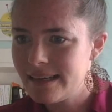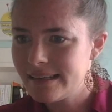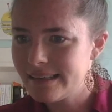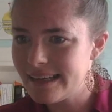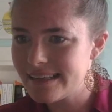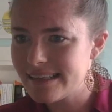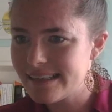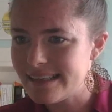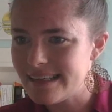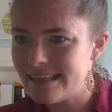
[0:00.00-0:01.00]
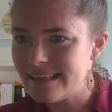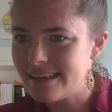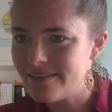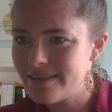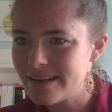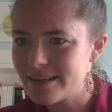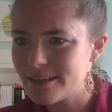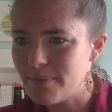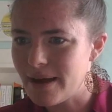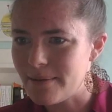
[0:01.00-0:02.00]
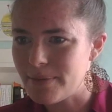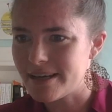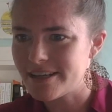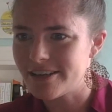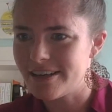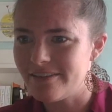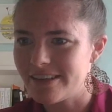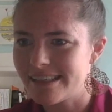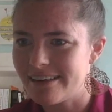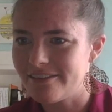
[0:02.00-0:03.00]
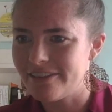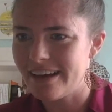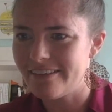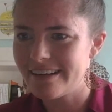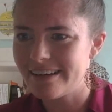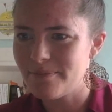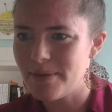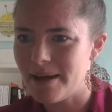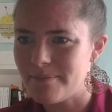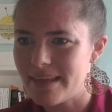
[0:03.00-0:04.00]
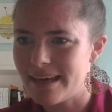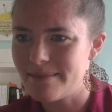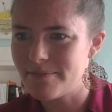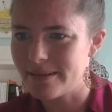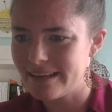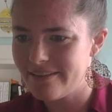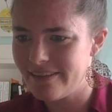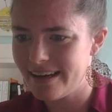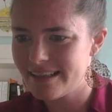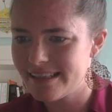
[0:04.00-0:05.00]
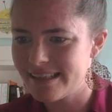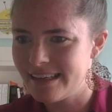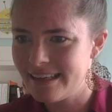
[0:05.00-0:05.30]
let's see, where's my picture of a sunflower? I'll pop that up really fast.